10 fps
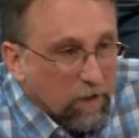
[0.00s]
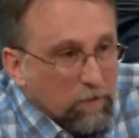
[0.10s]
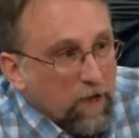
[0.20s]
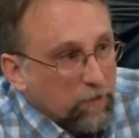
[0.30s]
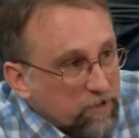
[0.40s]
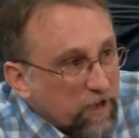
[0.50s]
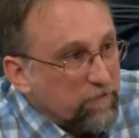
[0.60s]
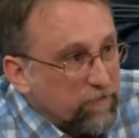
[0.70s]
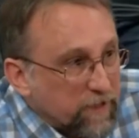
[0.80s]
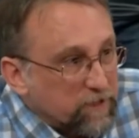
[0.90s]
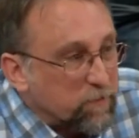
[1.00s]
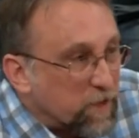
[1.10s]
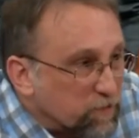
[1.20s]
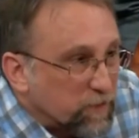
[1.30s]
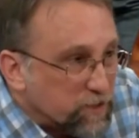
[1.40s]
outside of raising my
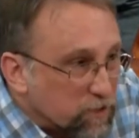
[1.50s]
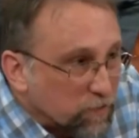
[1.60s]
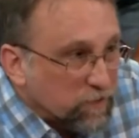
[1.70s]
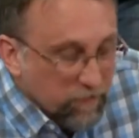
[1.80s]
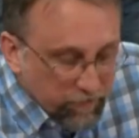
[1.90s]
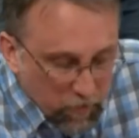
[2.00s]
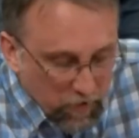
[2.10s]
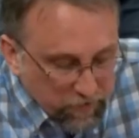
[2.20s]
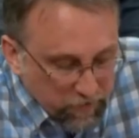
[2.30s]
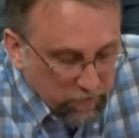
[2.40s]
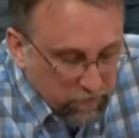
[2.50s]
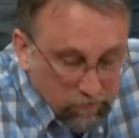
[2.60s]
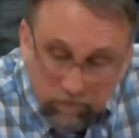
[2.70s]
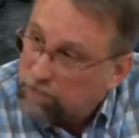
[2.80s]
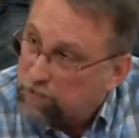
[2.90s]
3 children, of course,
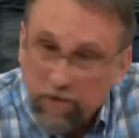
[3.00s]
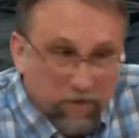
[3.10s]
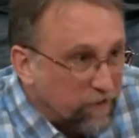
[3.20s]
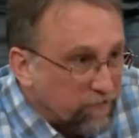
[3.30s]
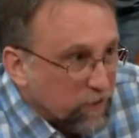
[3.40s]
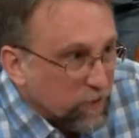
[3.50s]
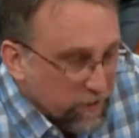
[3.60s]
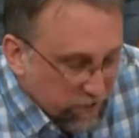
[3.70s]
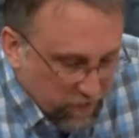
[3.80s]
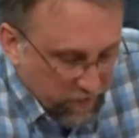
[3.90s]
especially if they're listening.